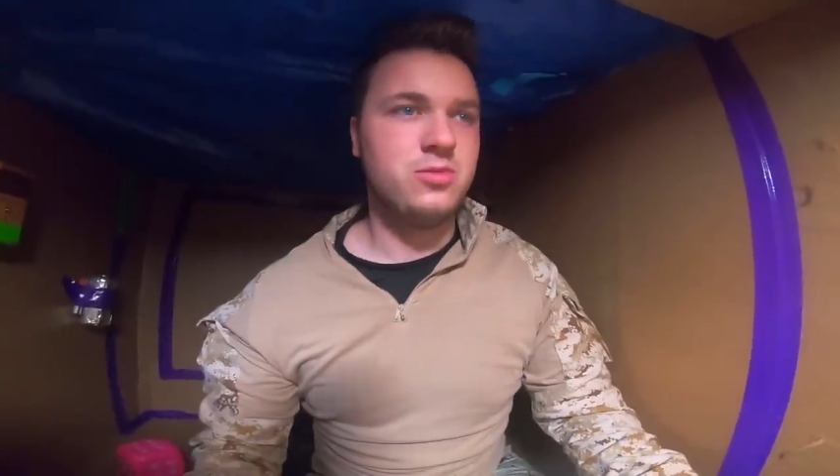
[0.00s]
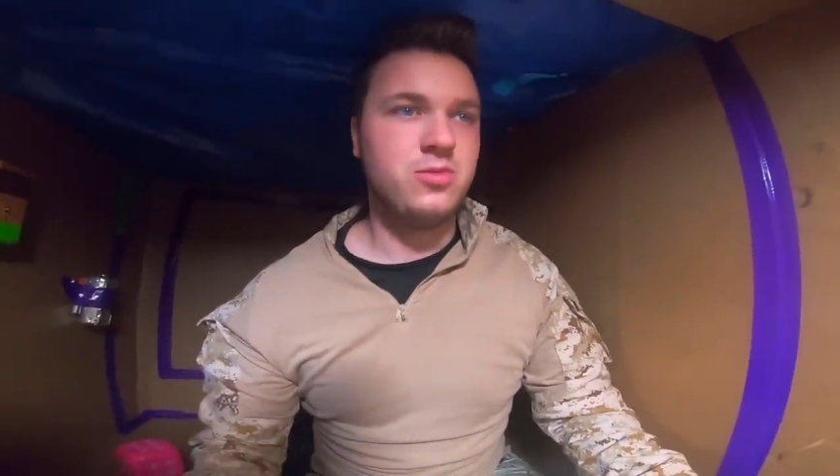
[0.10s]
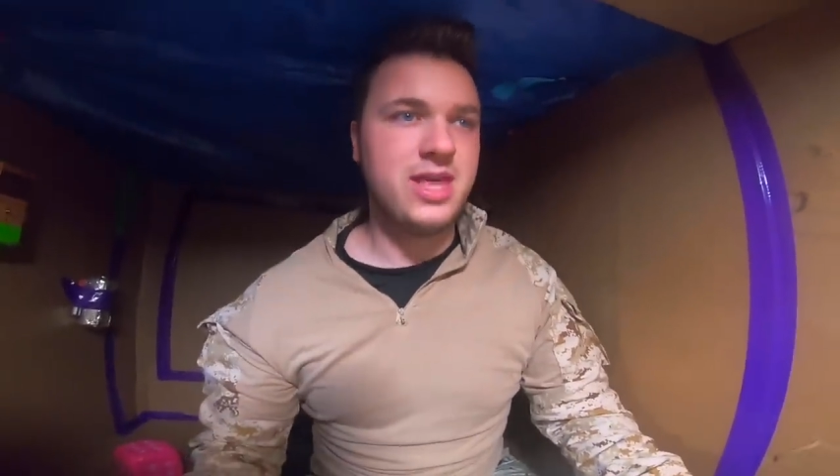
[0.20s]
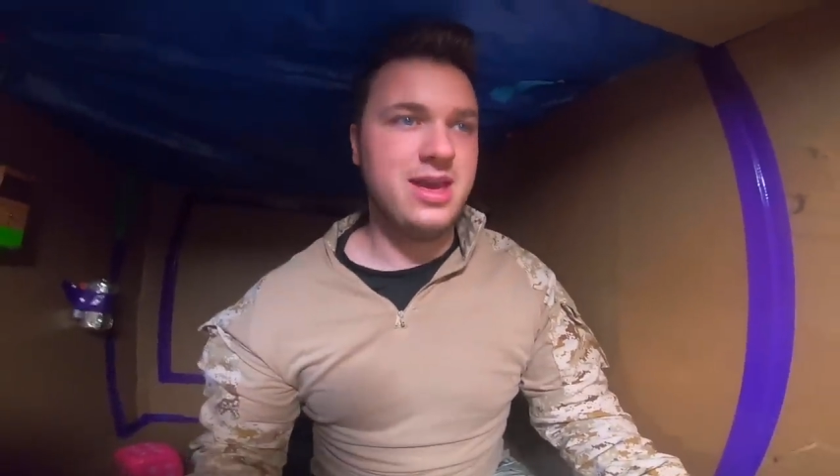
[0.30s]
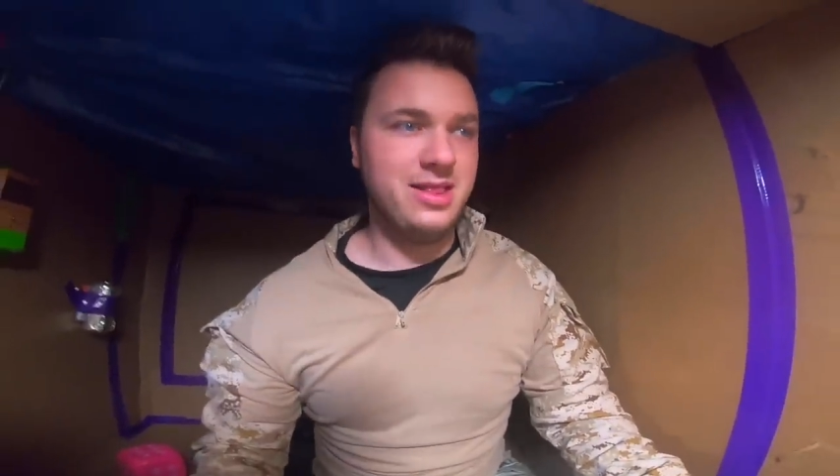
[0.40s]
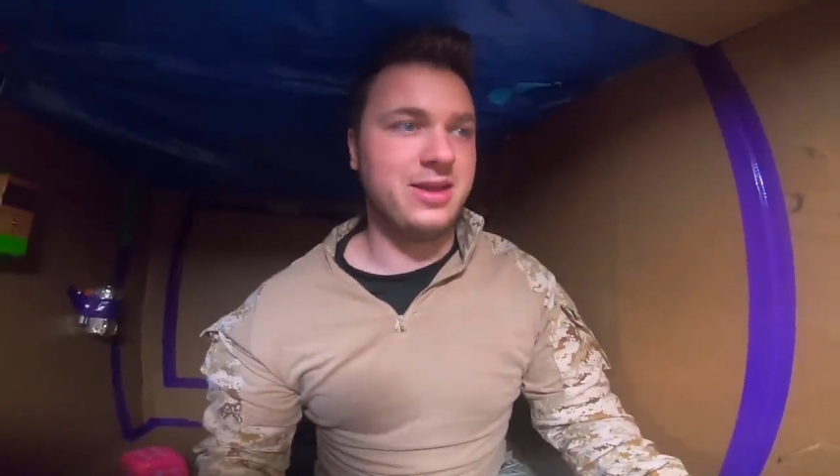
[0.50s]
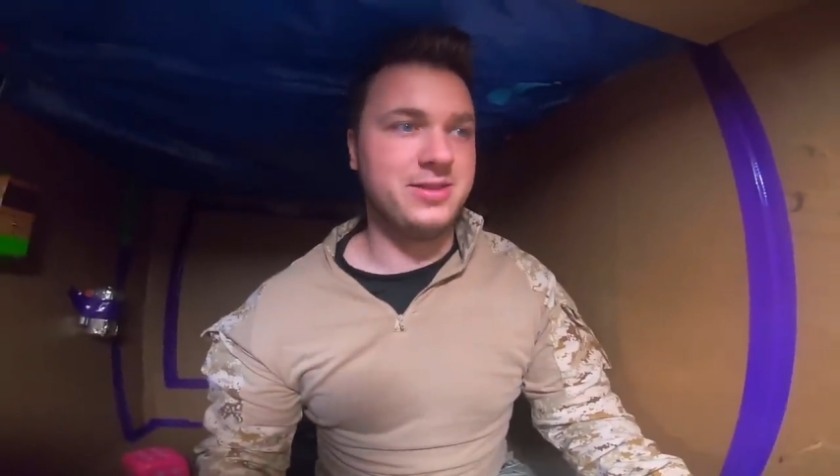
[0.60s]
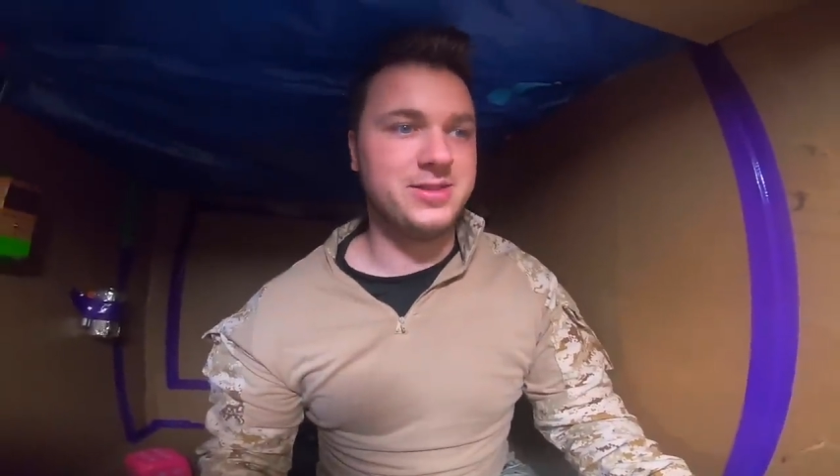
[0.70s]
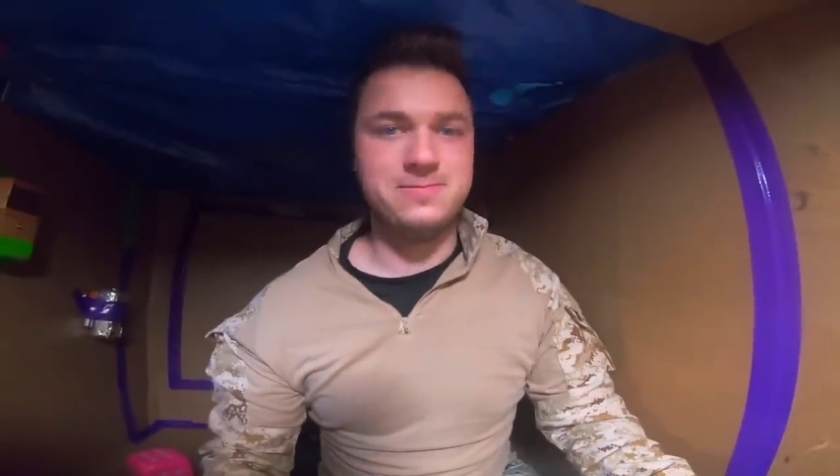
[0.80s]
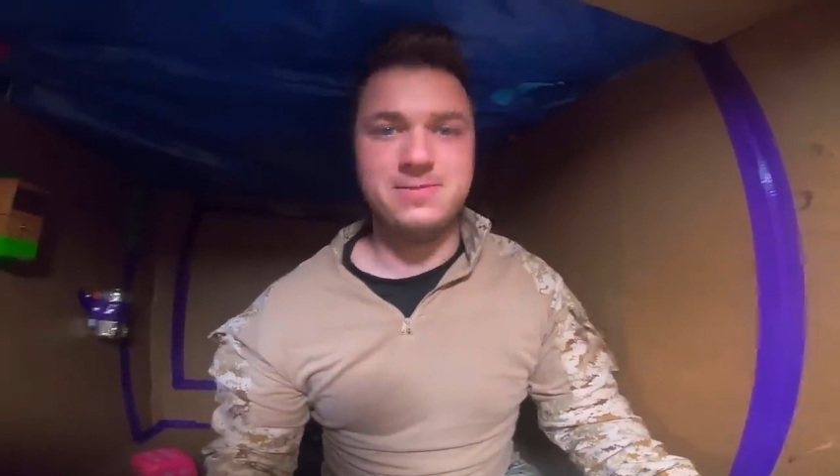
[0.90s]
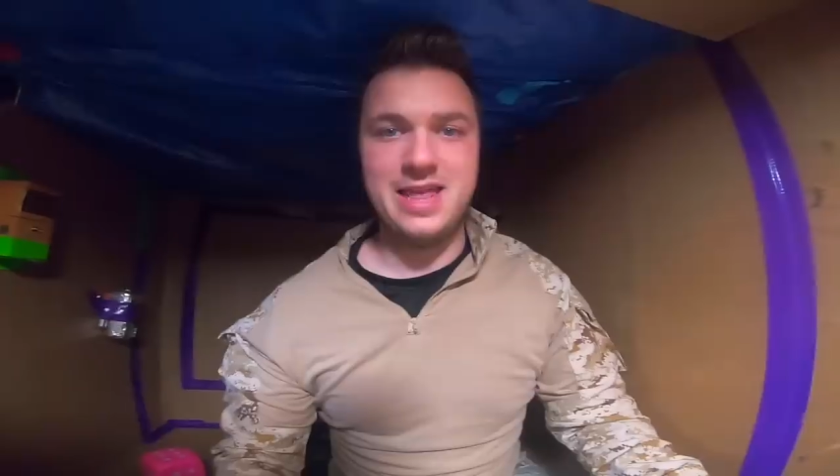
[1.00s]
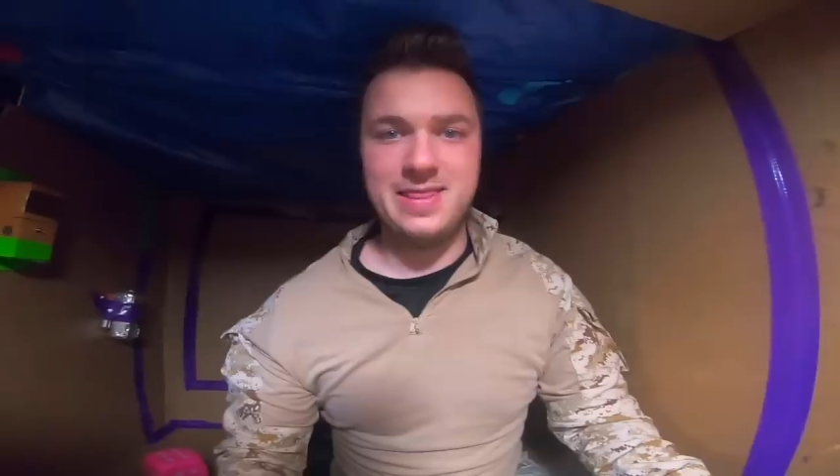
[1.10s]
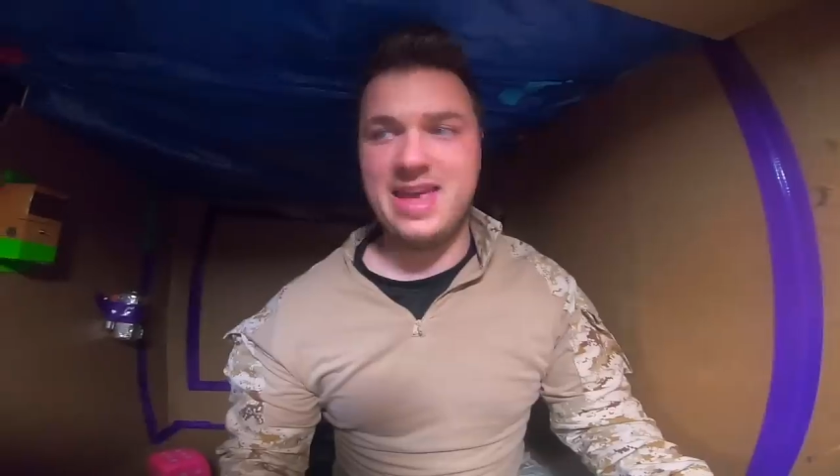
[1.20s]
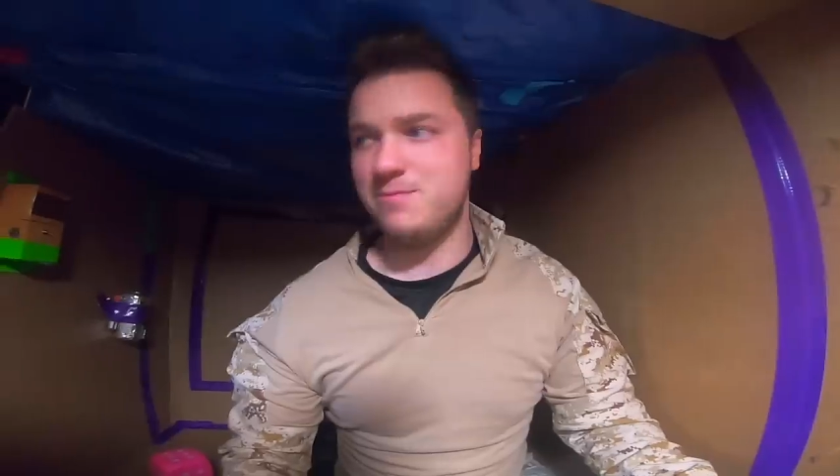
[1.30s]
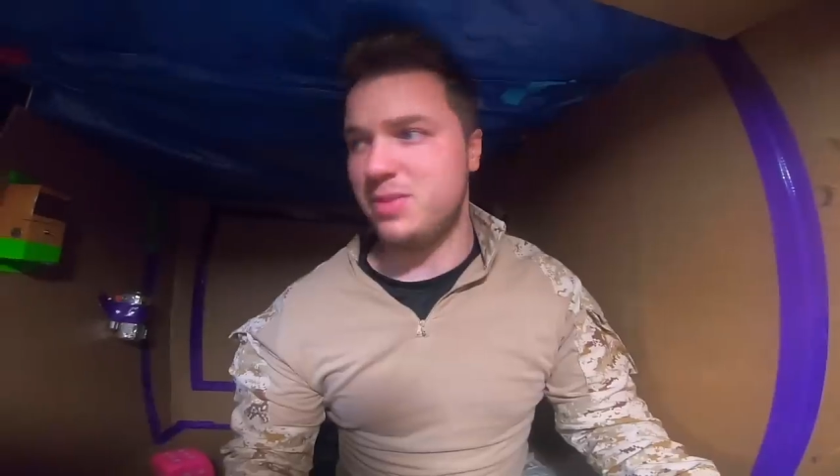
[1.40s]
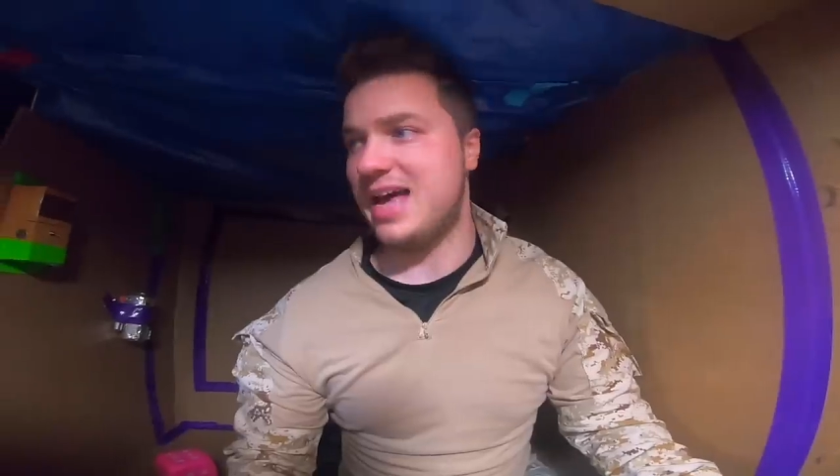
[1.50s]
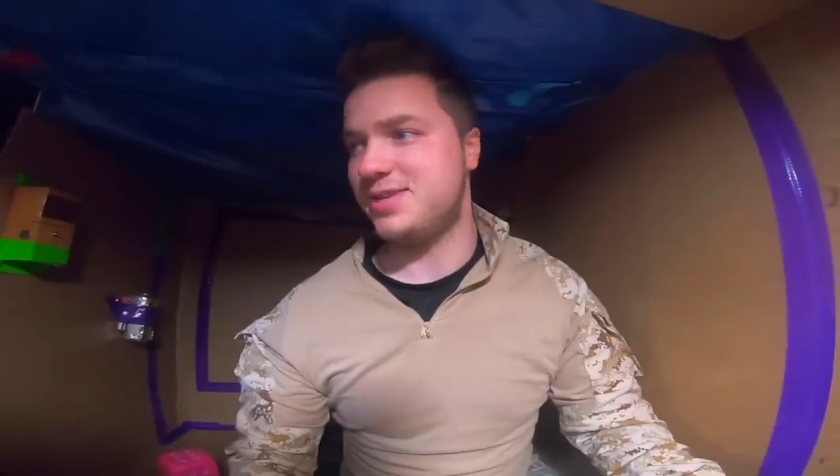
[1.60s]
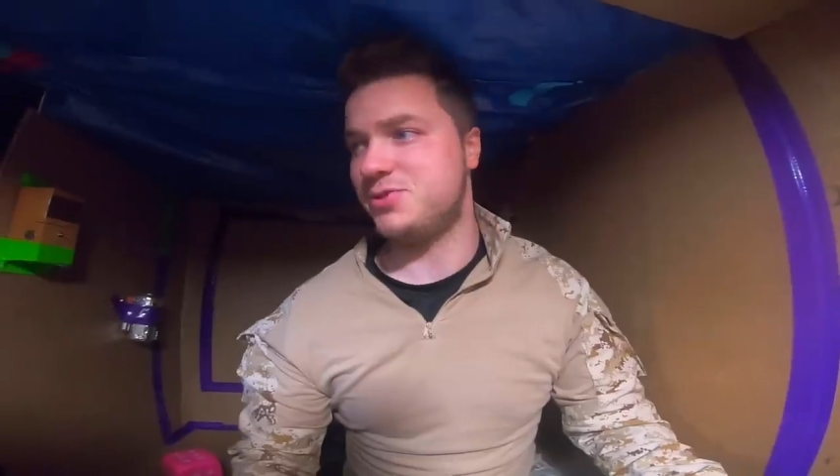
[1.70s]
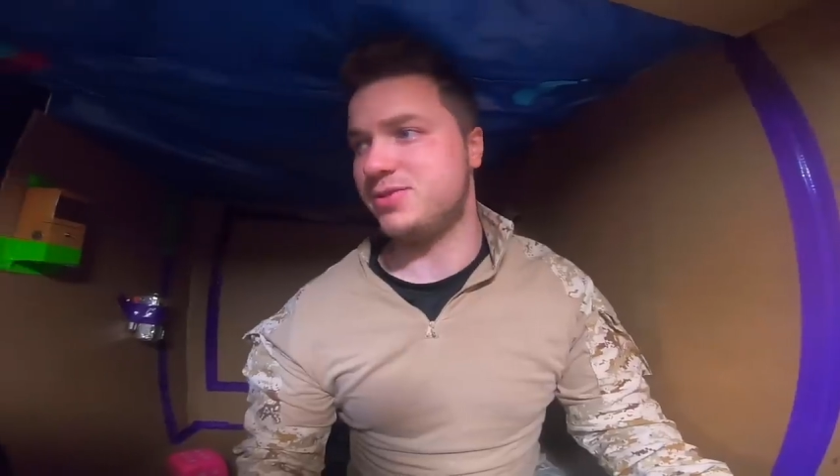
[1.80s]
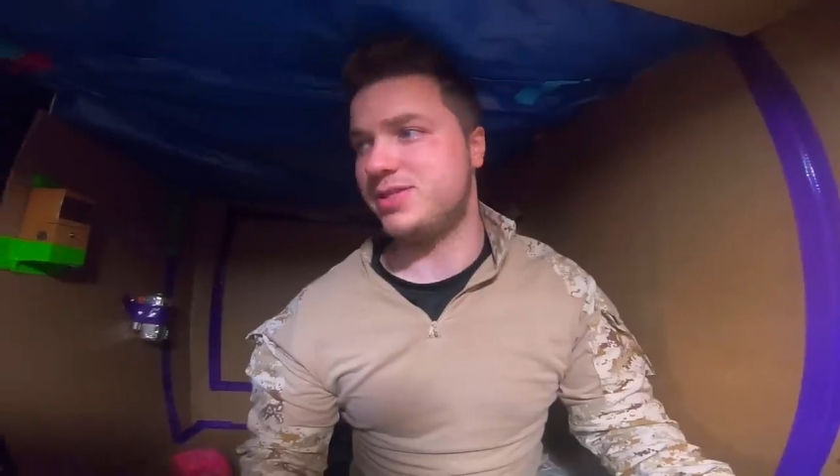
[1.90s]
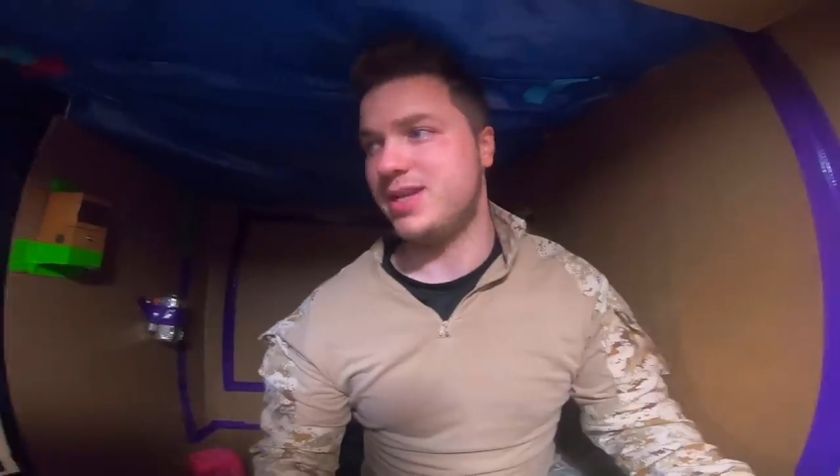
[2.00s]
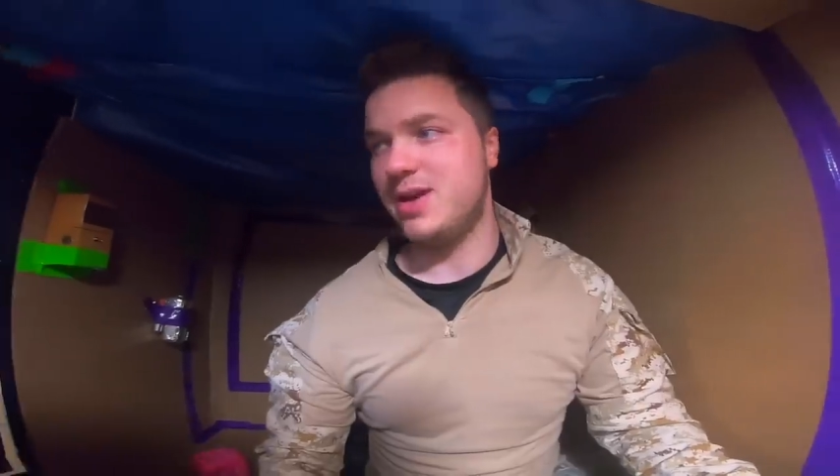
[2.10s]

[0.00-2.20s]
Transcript: with aliens, and they have blasters,